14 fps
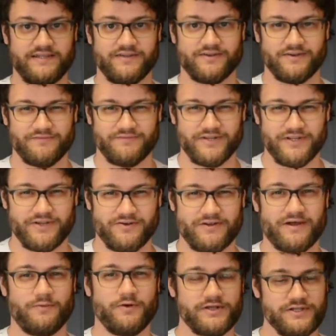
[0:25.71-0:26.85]
here on video, and
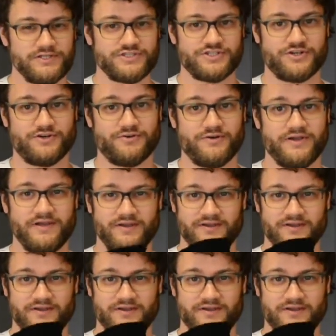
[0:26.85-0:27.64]
I wanted to show,